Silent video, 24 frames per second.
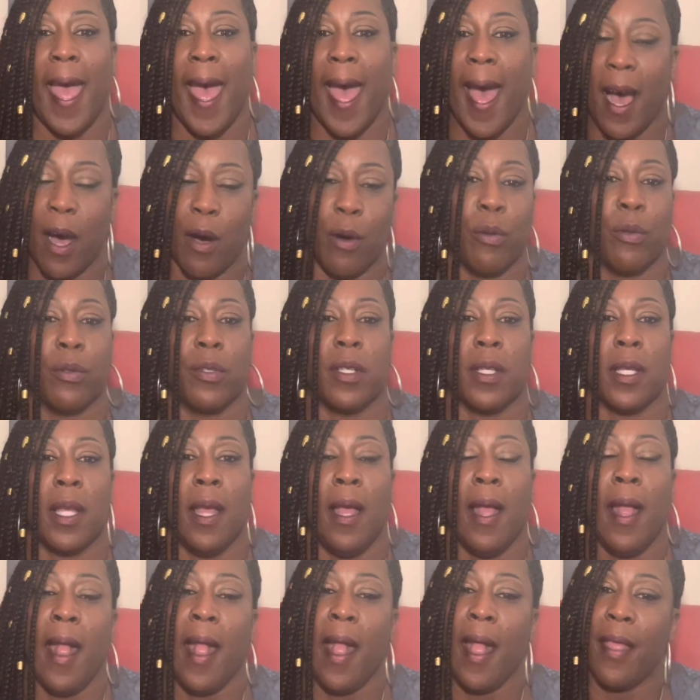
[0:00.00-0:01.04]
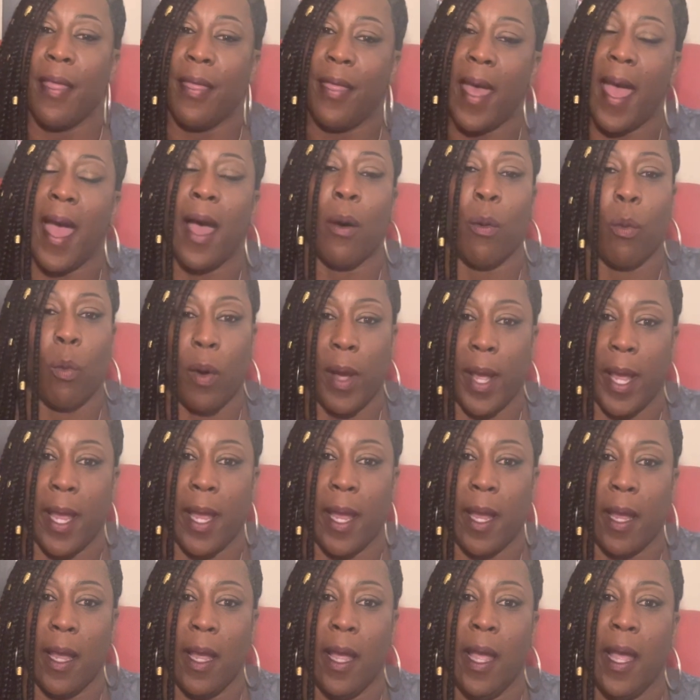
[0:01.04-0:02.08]
out that
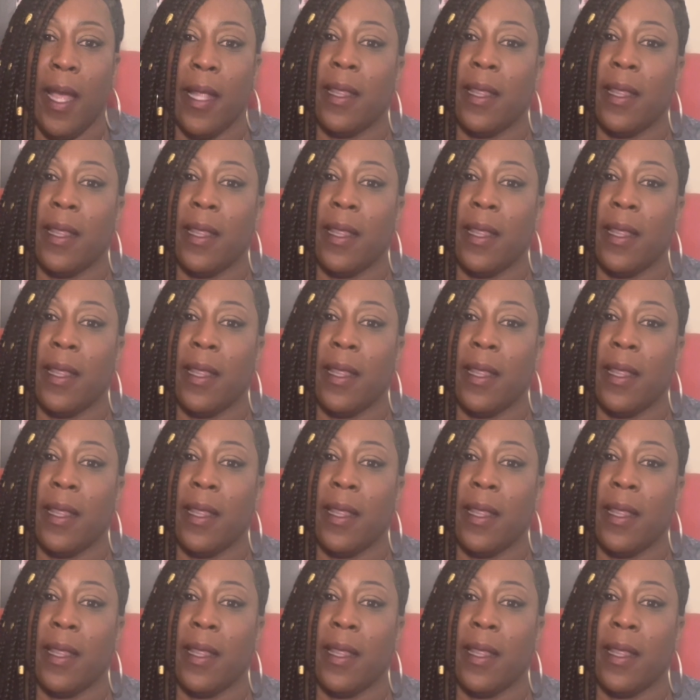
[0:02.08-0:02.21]
way.